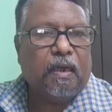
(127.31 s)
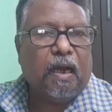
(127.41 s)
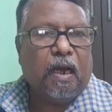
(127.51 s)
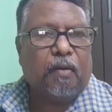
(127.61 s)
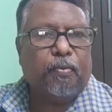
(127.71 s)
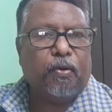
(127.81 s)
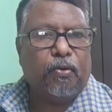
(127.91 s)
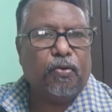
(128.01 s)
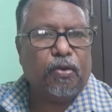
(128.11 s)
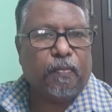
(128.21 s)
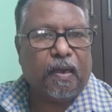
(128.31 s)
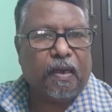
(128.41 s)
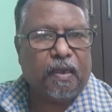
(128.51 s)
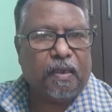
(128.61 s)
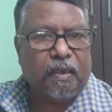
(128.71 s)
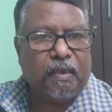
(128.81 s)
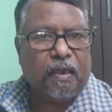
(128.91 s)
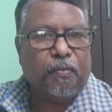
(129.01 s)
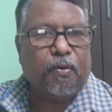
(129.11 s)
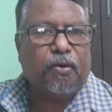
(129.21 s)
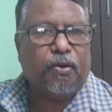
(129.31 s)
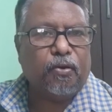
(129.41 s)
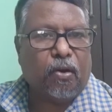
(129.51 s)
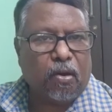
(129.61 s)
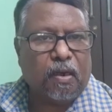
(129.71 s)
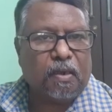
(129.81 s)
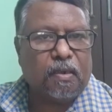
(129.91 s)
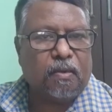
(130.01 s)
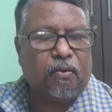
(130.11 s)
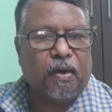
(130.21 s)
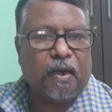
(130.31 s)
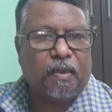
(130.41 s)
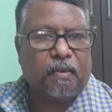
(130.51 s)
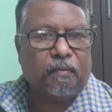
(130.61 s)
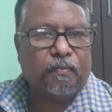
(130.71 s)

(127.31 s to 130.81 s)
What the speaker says: are produced by these reproductive organs, gonads.